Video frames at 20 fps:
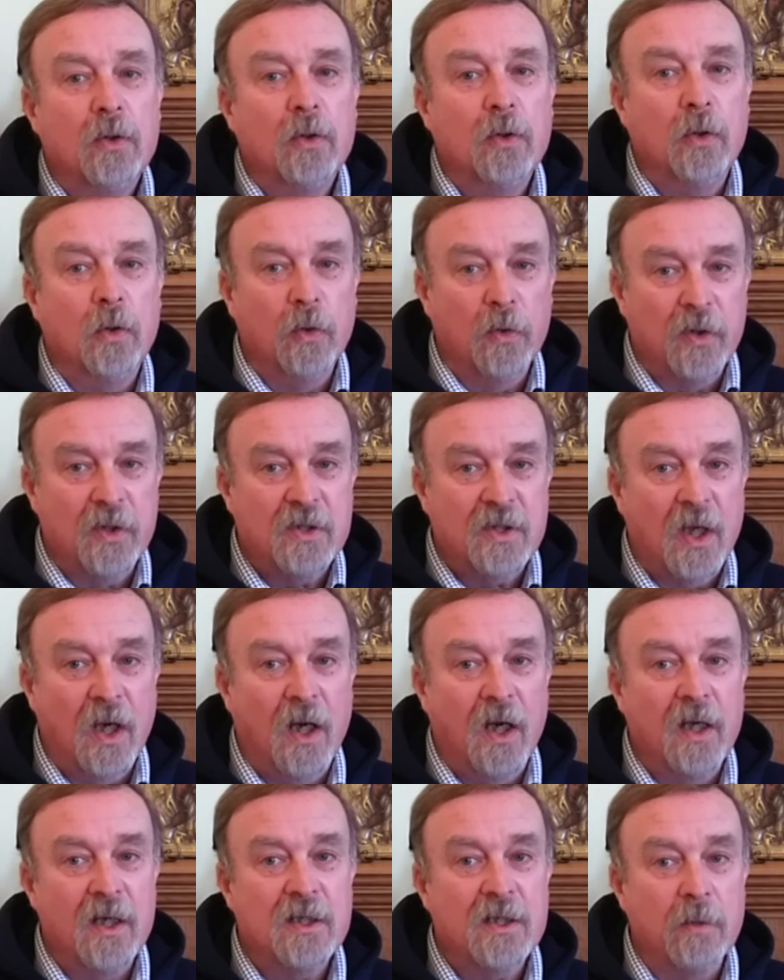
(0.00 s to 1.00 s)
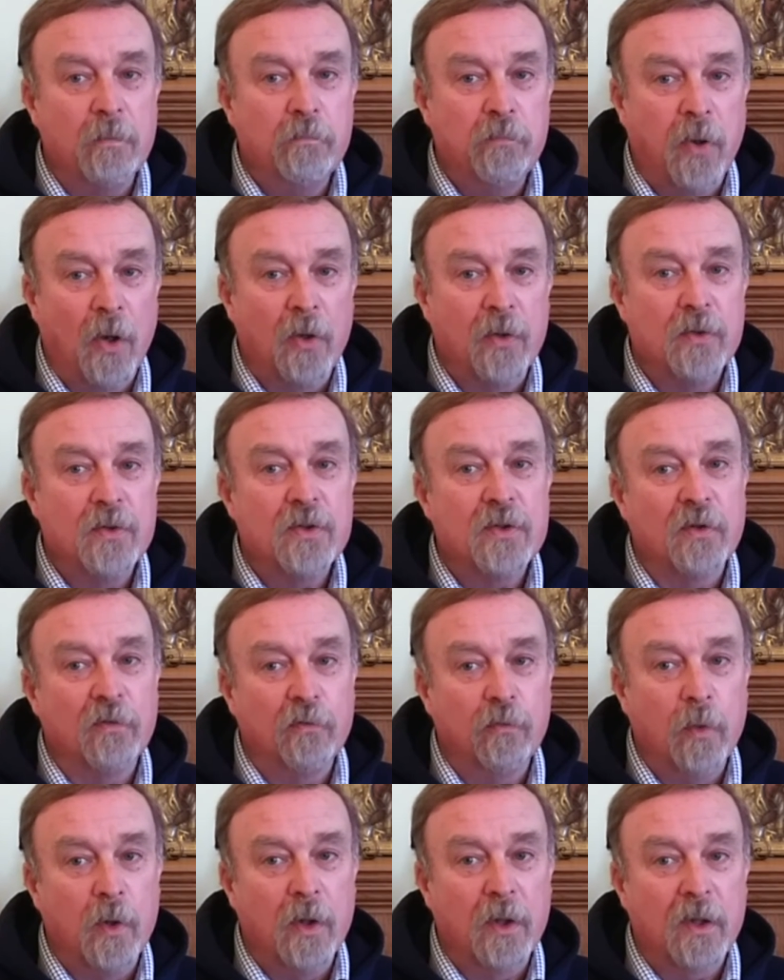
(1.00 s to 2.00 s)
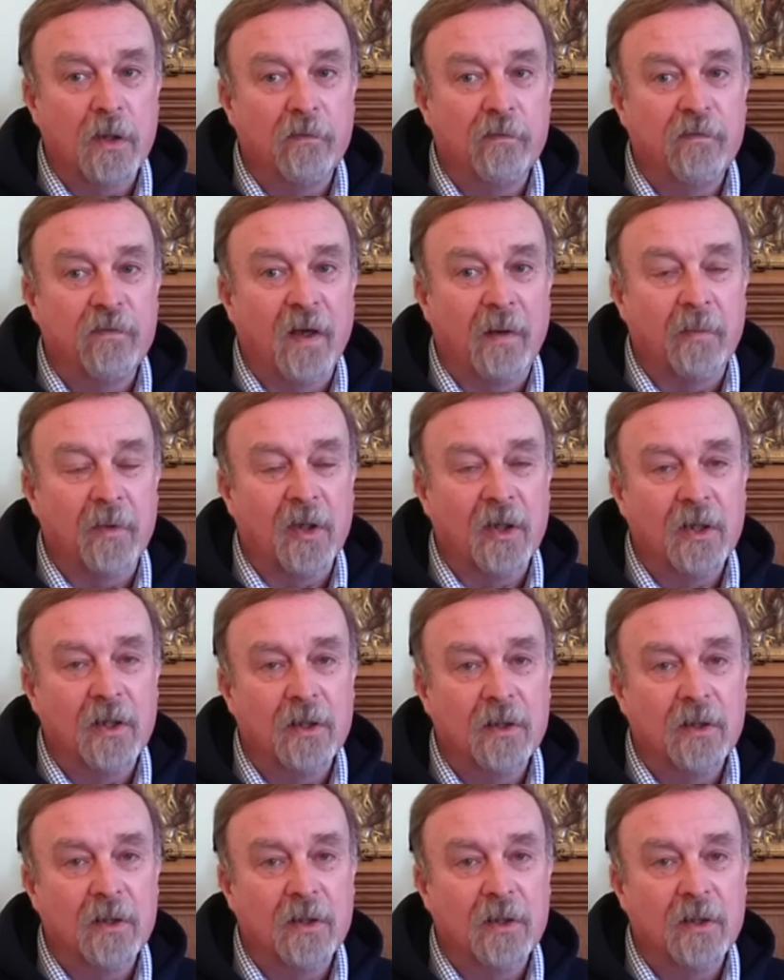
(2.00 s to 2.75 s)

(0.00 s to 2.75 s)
All the ties and bonds of work and family